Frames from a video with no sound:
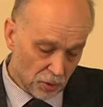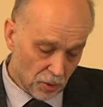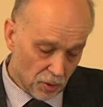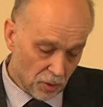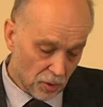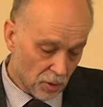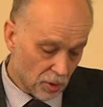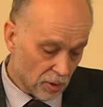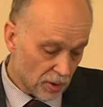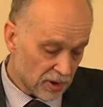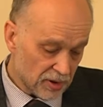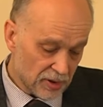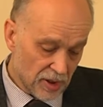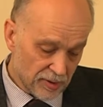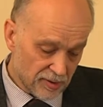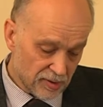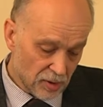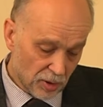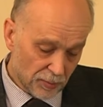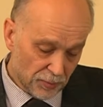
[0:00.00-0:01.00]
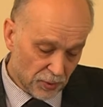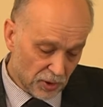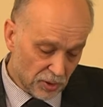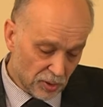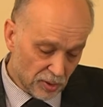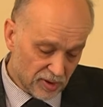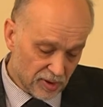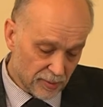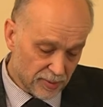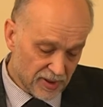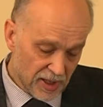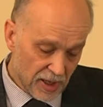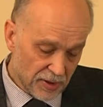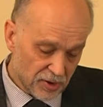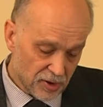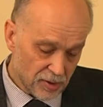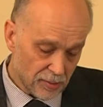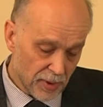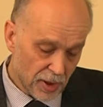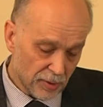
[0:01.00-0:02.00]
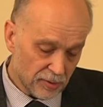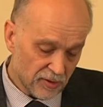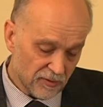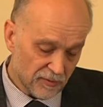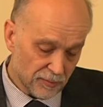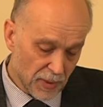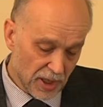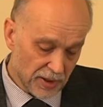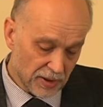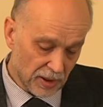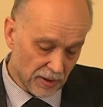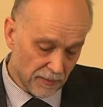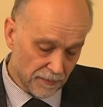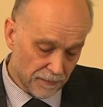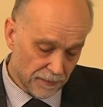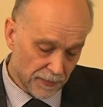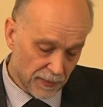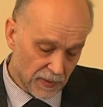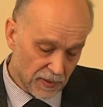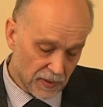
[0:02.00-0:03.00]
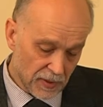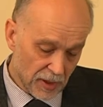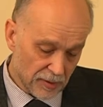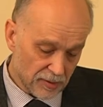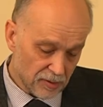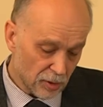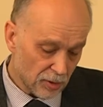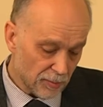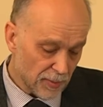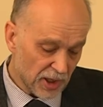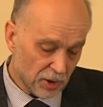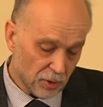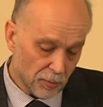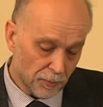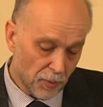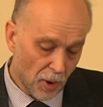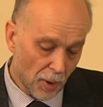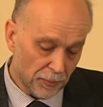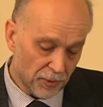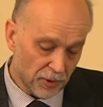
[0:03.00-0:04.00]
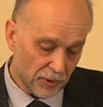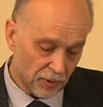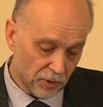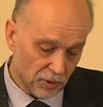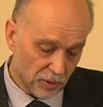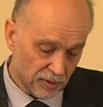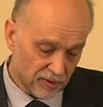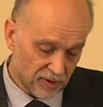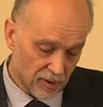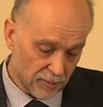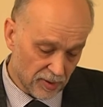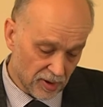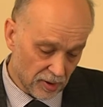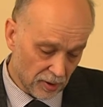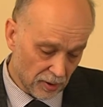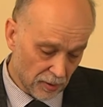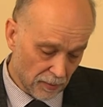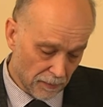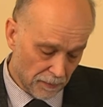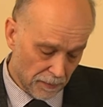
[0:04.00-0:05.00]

or it does not produce substantial amounts of money, does not make you popular or something.